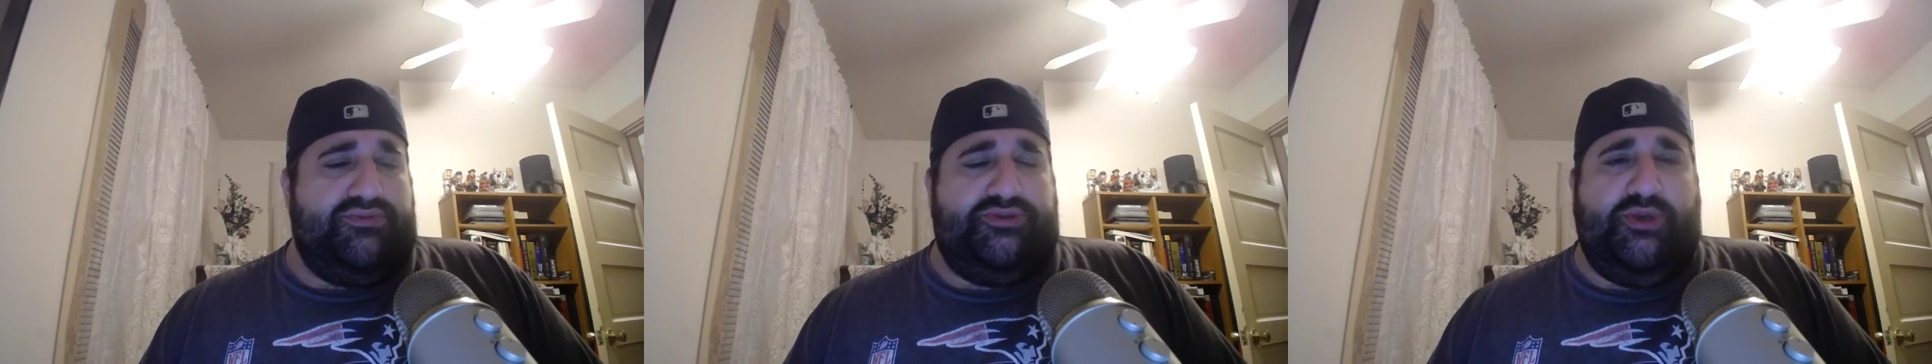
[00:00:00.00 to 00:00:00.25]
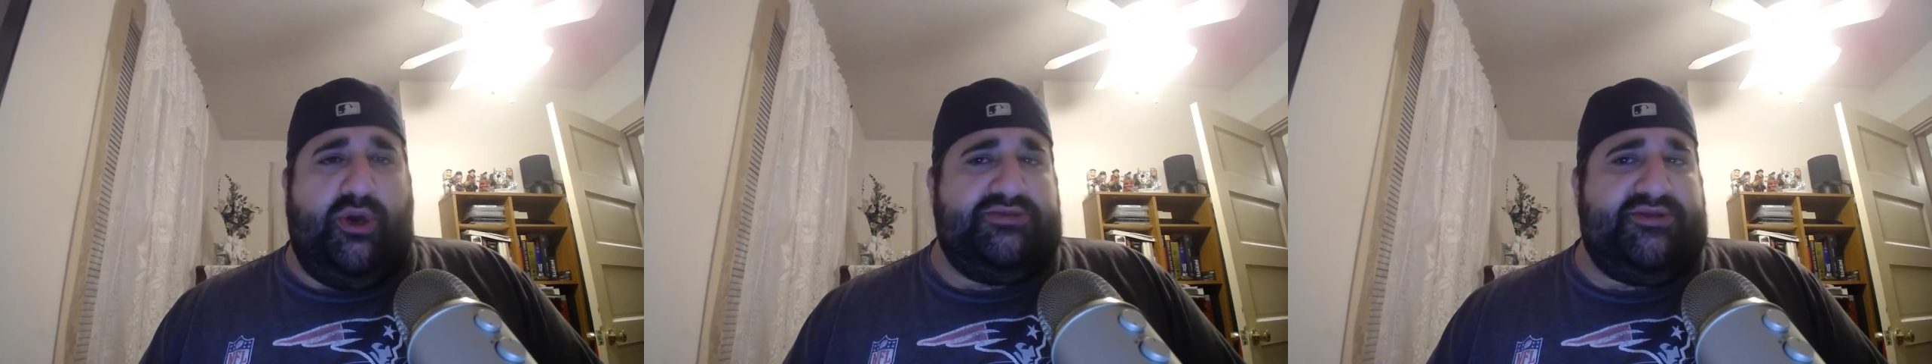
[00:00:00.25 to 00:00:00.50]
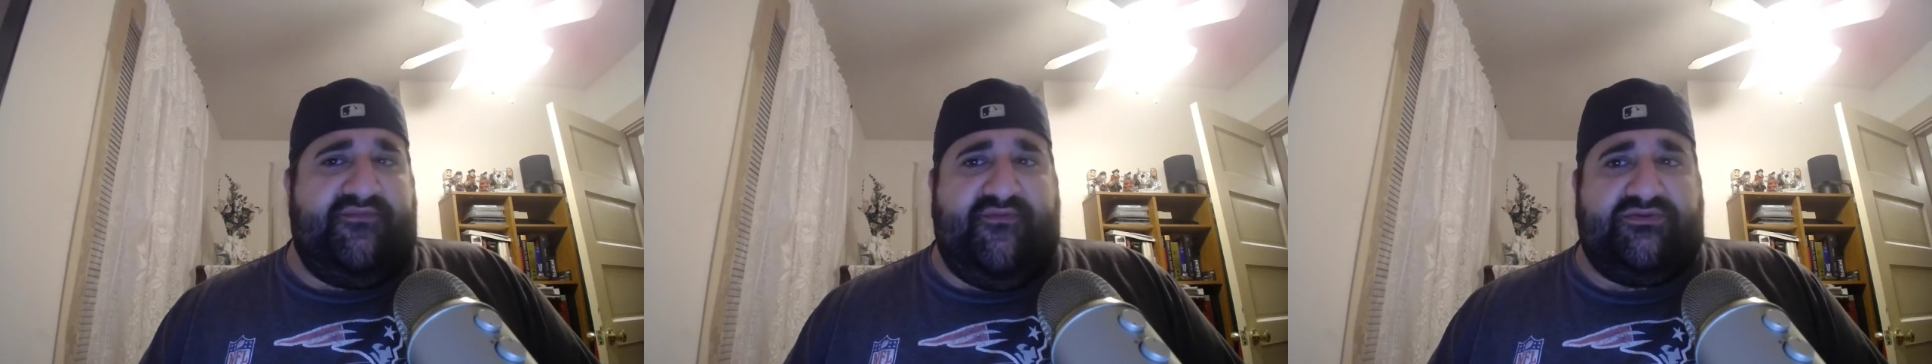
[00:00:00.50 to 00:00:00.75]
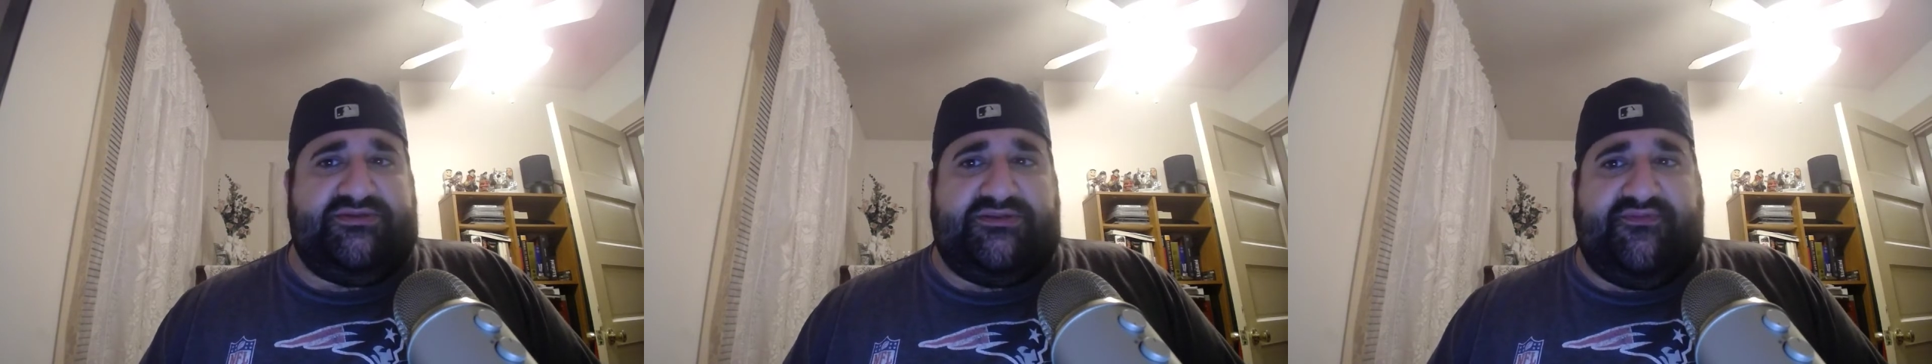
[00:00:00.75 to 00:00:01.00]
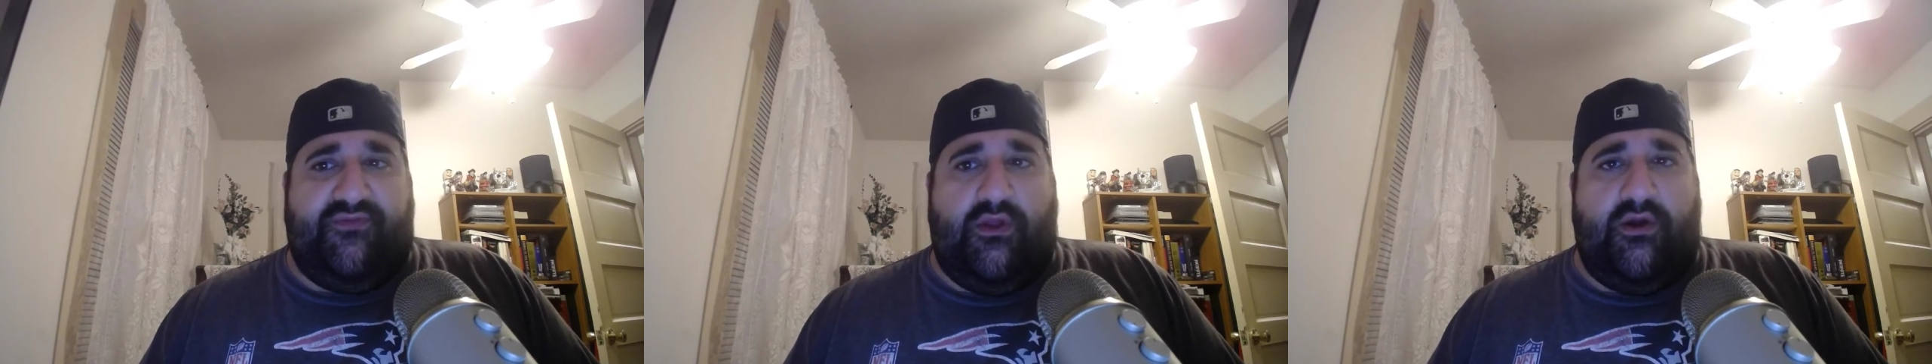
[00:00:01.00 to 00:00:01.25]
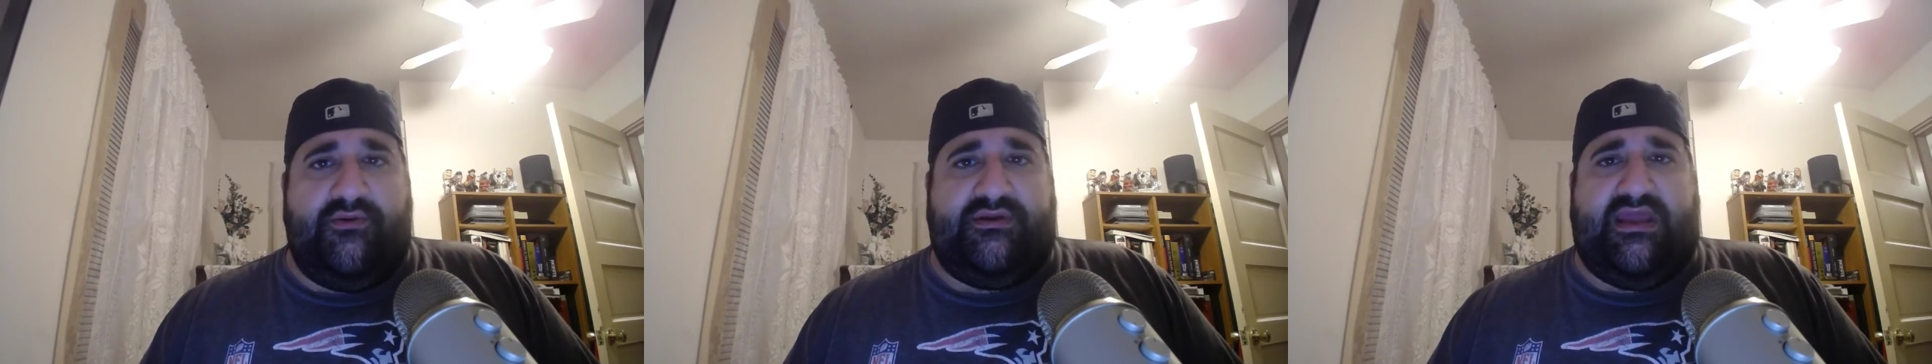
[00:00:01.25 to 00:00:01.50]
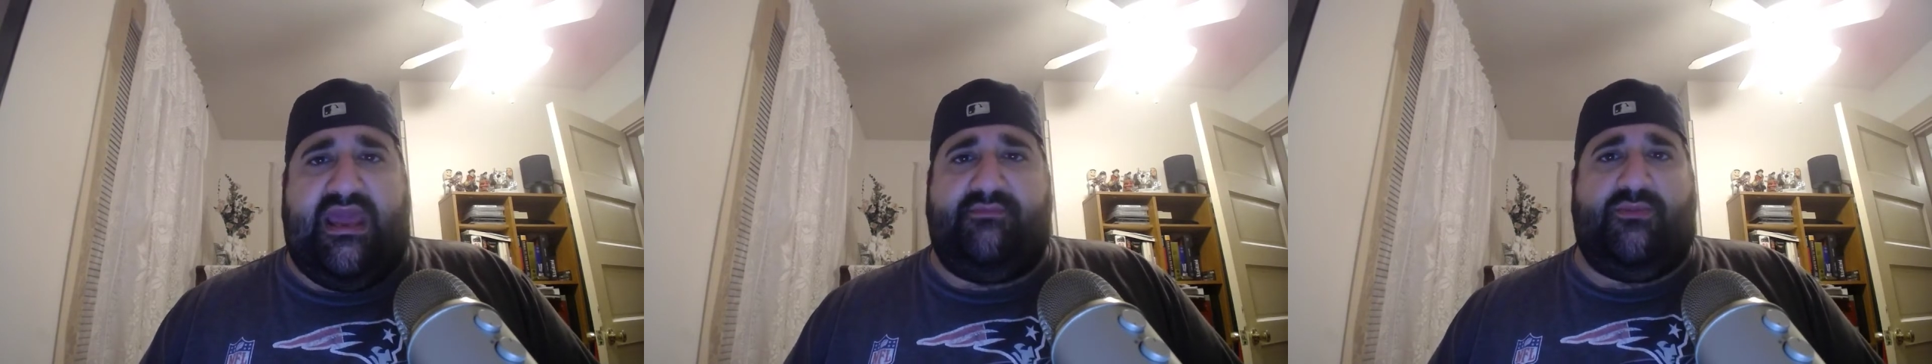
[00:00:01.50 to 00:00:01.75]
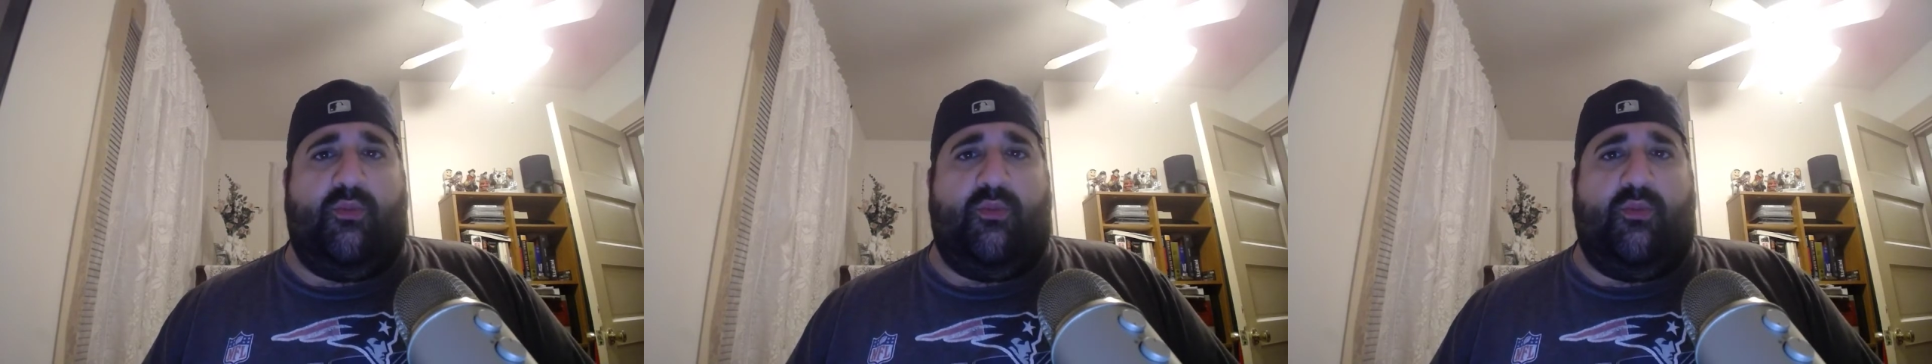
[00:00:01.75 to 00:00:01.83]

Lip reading: Georgia versus Florida game,